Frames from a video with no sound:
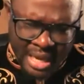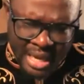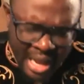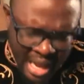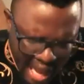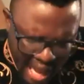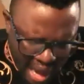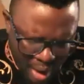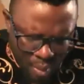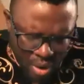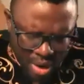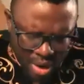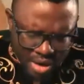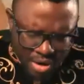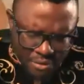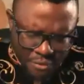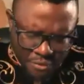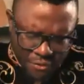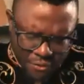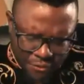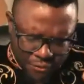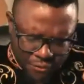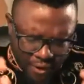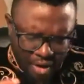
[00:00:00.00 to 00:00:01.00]
I want to
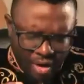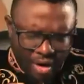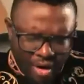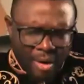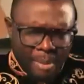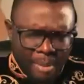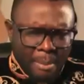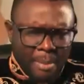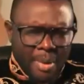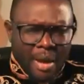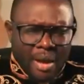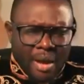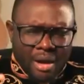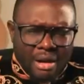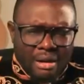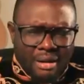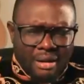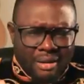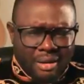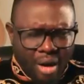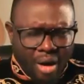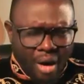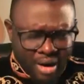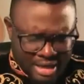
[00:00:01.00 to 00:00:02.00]
form
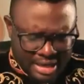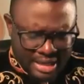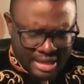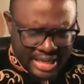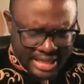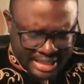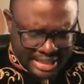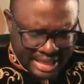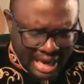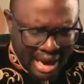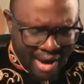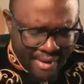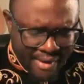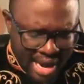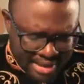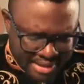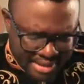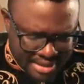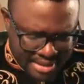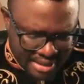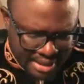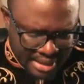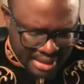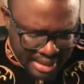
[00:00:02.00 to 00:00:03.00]
godly
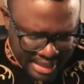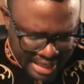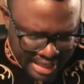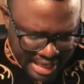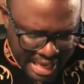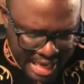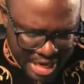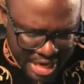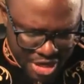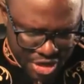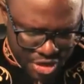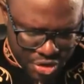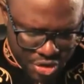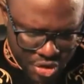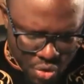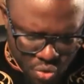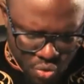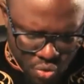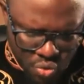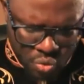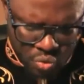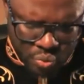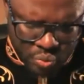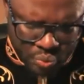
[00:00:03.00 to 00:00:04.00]
character in
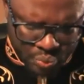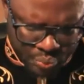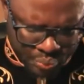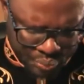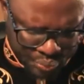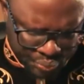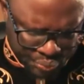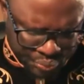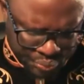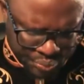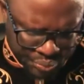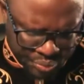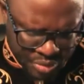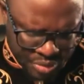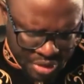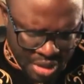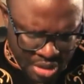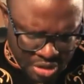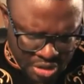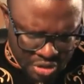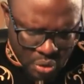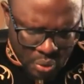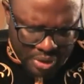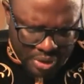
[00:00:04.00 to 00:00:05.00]
you.
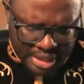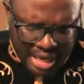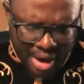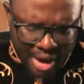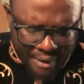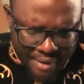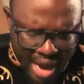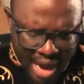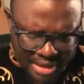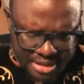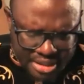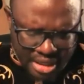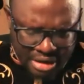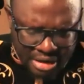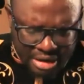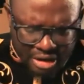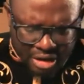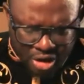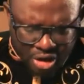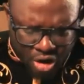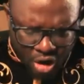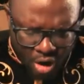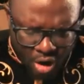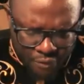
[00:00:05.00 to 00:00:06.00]
So character
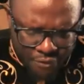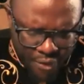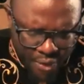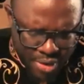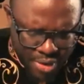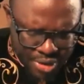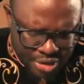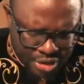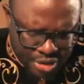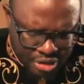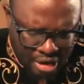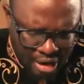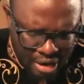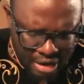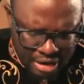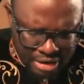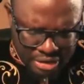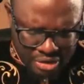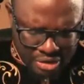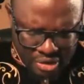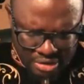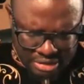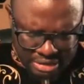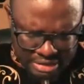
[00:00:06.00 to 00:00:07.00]
governs
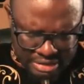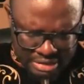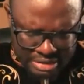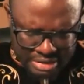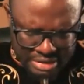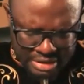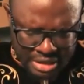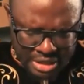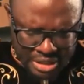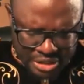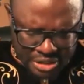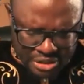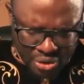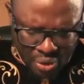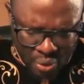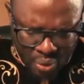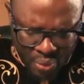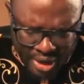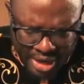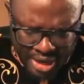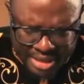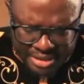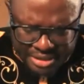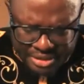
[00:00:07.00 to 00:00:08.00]
conduct. So
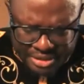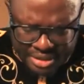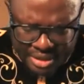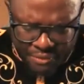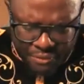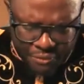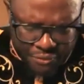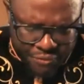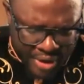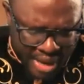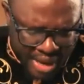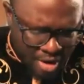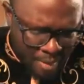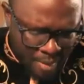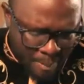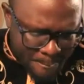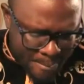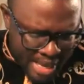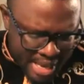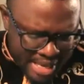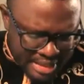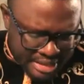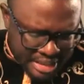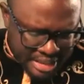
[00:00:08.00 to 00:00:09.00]
its
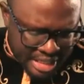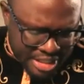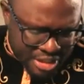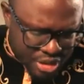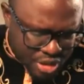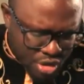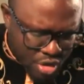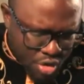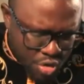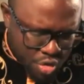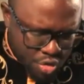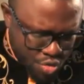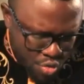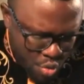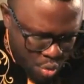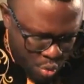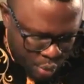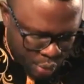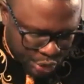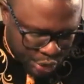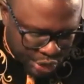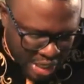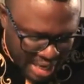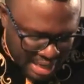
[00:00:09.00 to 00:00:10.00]
development is
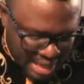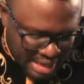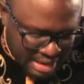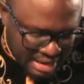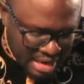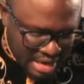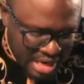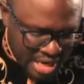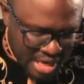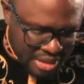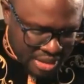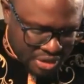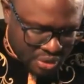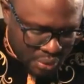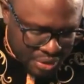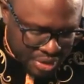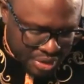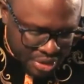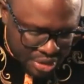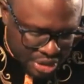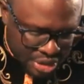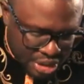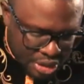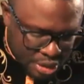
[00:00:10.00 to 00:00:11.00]
crucial to
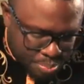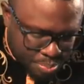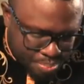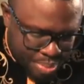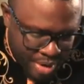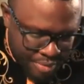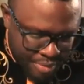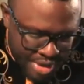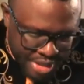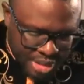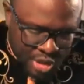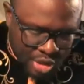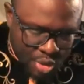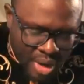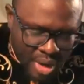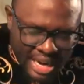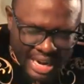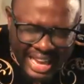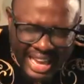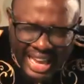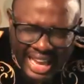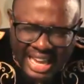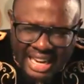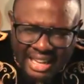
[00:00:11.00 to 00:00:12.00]
the spiritual
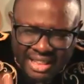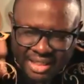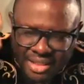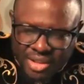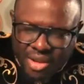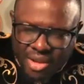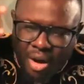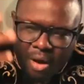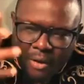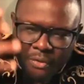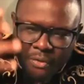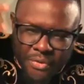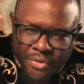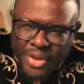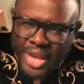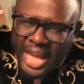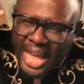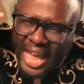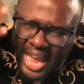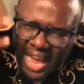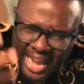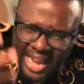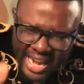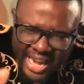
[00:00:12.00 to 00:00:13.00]
health of
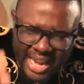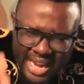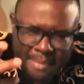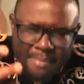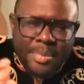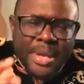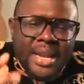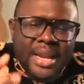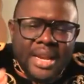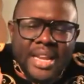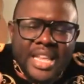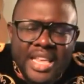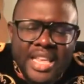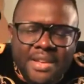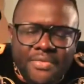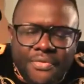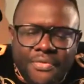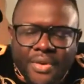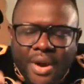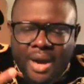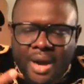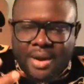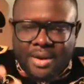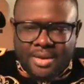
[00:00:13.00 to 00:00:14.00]
any
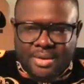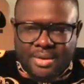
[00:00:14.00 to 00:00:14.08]
believer.